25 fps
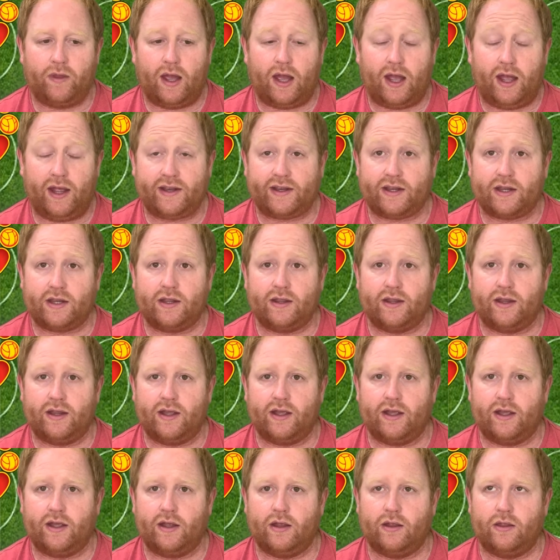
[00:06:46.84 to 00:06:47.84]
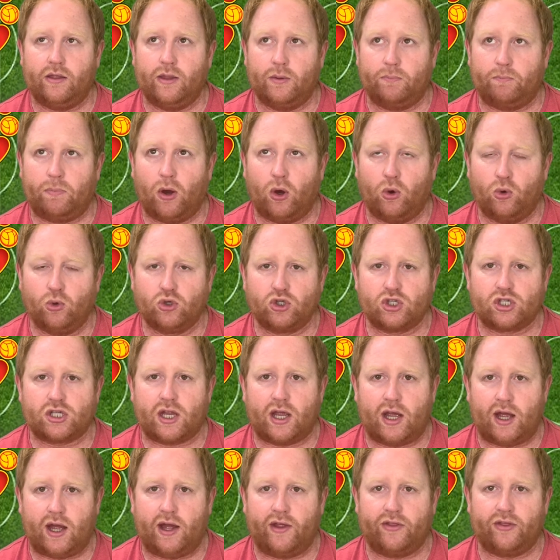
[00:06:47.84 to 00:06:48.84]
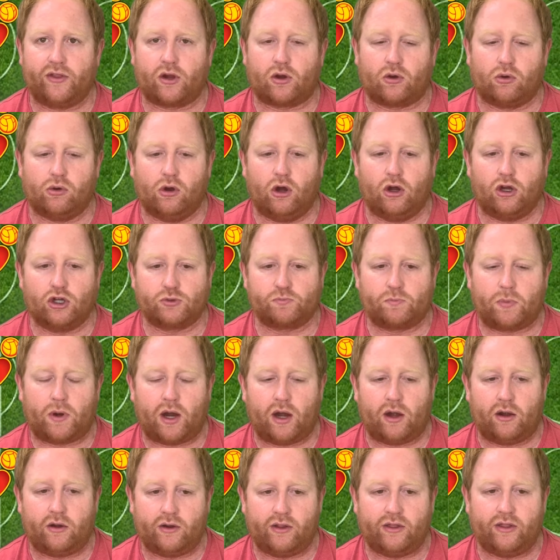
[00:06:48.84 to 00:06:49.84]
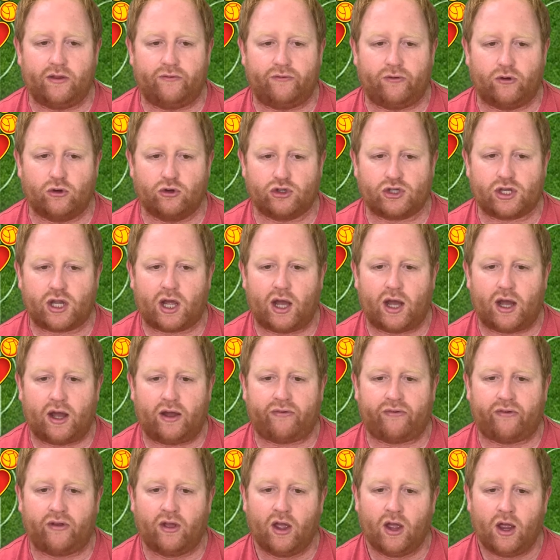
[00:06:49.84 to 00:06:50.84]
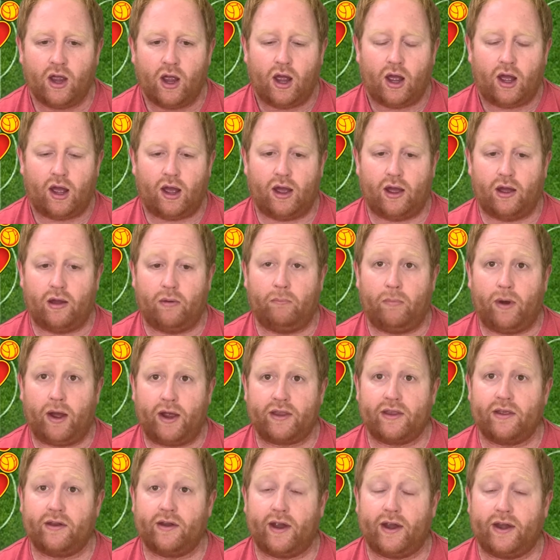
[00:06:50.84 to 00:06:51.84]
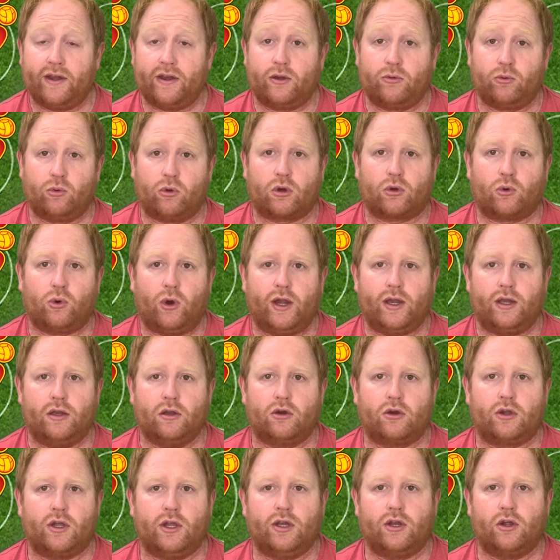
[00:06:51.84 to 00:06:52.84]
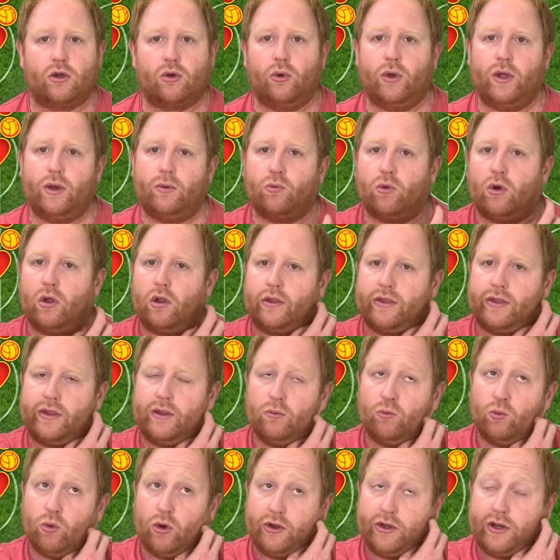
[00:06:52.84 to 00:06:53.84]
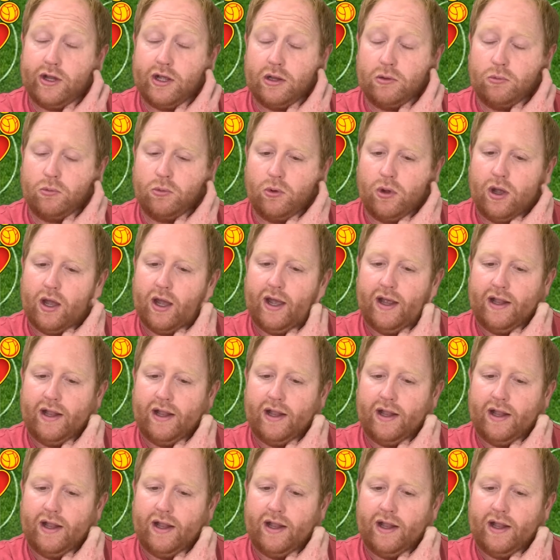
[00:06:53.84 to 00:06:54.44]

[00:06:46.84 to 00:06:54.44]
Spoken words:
hitting the post and the crossbar in the first half. Man United were quite lucky to go in 1-0